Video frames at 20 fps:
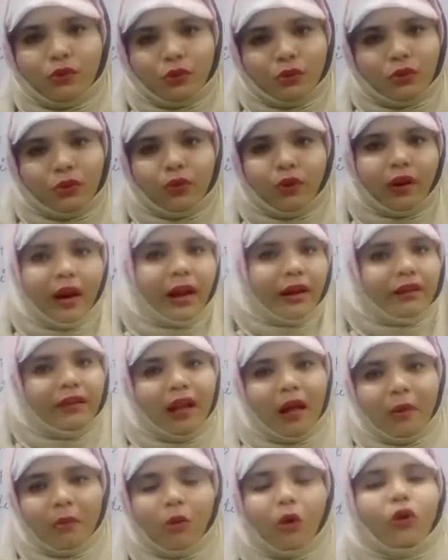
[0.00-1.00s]
to crack
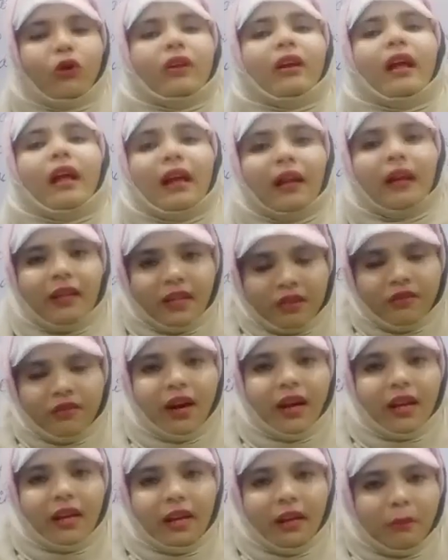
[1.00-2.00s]
them on
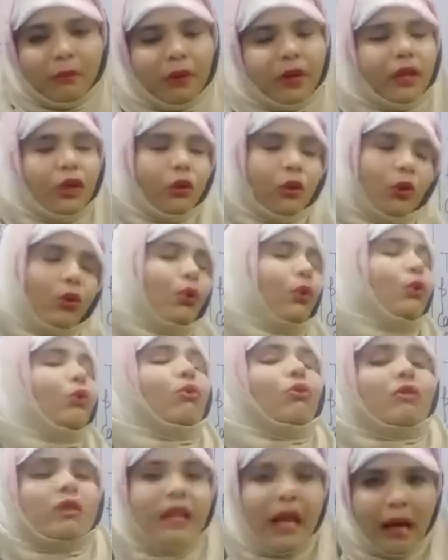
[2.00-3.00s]
Diwali, but don't
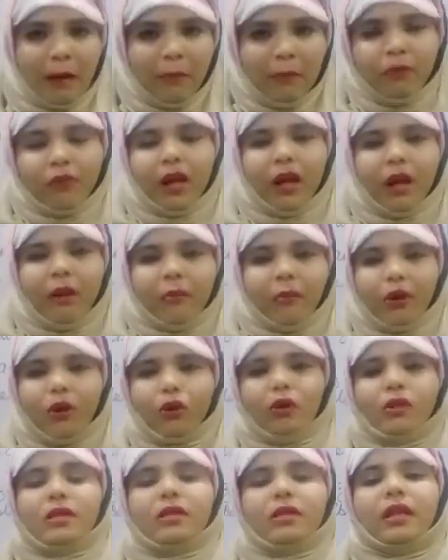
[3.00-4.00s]
use them
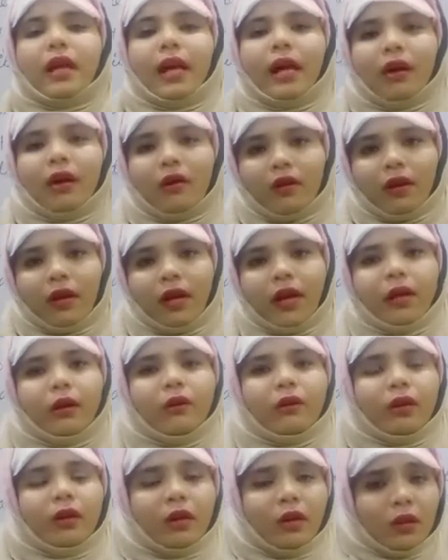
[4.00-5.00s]
because they create
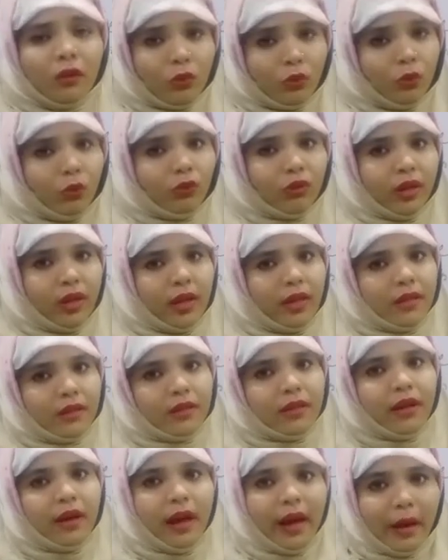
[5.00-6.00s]
two things:
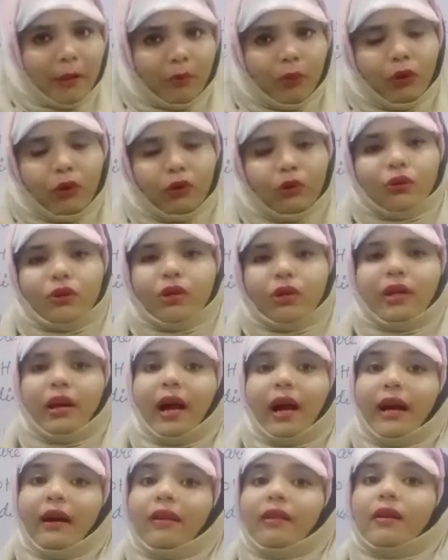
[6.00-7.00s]
the air pollution,
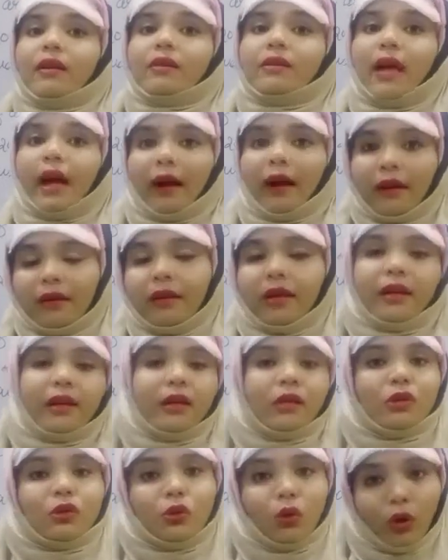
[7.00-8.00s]
and the second thing
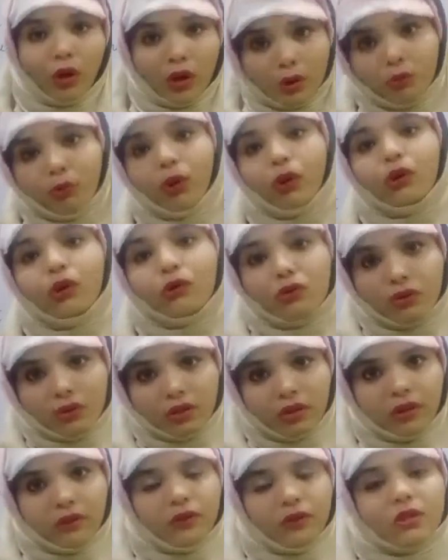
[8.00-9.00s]
is noise
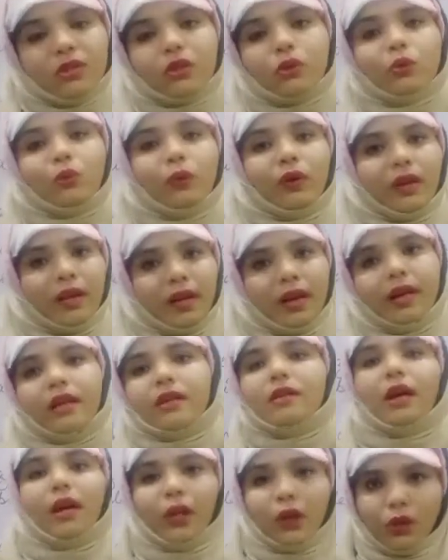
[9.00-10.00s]
pollution, which is very
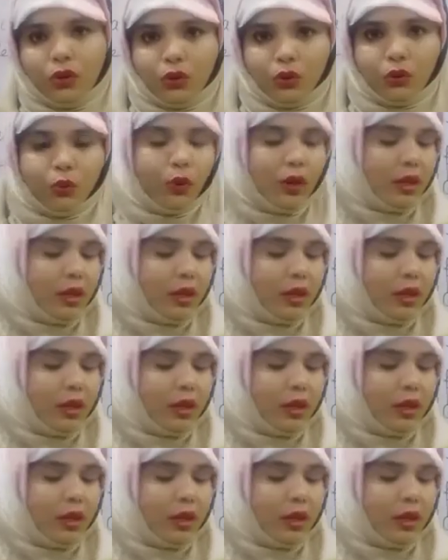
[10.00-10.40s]
hazardous to